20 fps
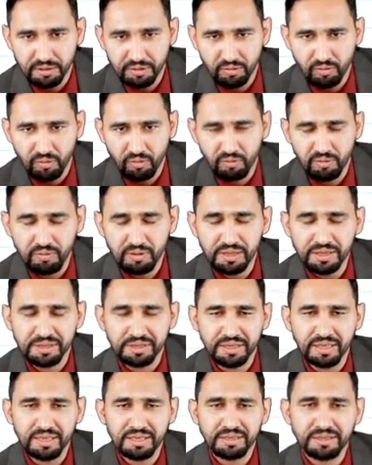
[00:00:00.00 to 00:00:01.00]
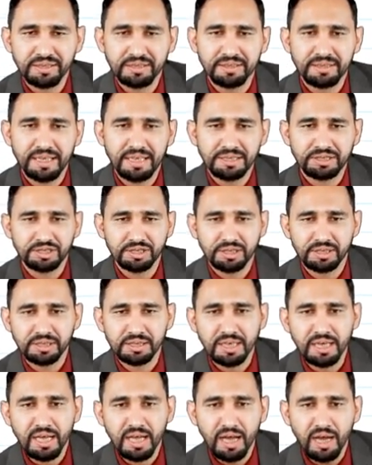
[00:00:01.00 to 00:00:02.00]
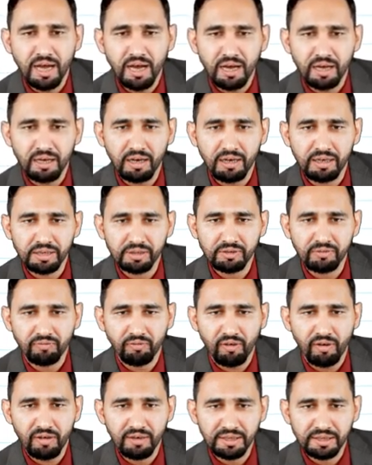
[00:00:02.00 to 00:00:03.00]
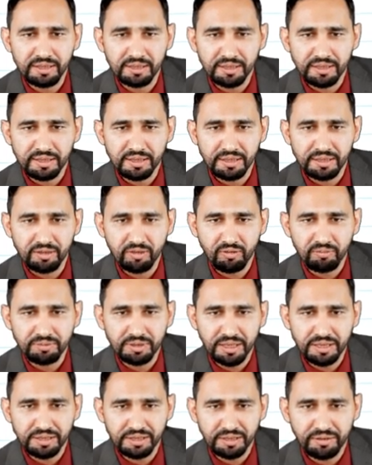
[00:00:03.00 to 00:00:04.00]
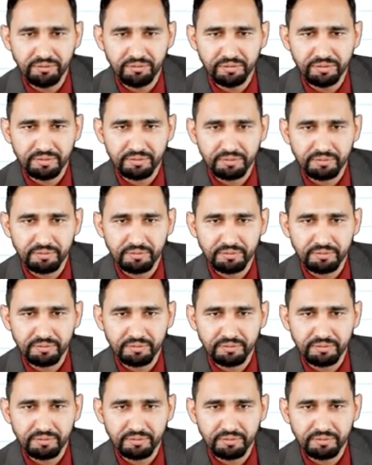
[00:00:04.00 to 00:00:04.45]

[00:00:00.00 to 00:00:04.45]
So, we will discuss this lecture according to following learning objectives.